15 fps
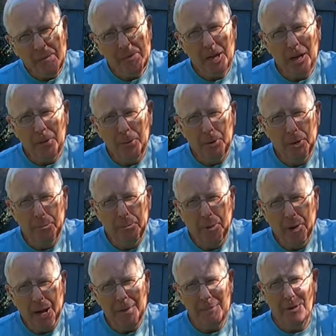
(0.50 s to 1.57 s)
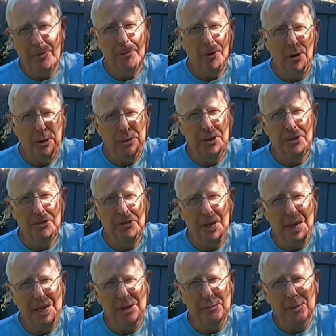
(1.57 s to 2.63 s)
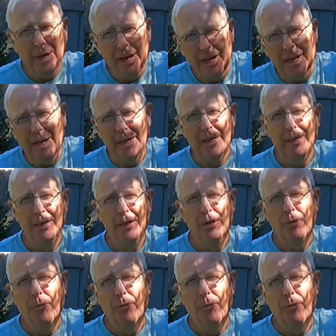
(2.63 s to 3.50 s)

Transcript: I've got a real problem on this Tandem kayak